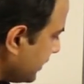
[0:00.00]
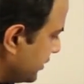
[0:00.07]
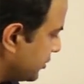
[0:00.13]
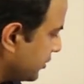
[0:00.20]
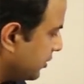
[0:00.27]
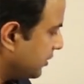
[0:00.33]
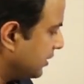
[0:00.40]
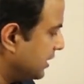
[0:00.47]

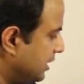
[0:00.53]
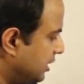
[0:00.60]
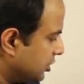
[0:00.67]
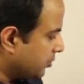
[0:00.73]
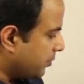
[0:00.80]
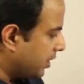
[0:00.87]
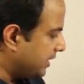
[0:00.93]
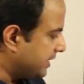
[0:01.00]
So
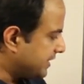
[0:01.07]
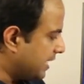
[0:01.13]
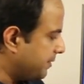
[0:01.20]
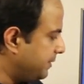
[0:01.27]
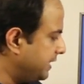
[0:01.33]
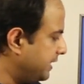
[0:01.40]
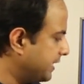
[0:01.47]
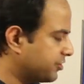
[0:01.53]
models can
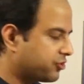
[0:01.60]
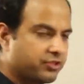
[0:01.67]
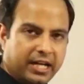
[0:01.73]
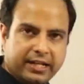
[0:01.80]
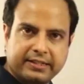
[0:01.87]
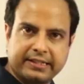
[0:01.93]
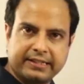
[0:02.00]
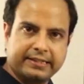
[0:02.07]
be
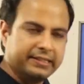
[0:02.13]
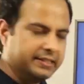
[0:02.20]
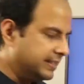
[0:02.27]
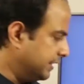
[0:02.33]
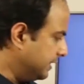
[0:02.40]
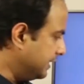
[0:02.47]
extracted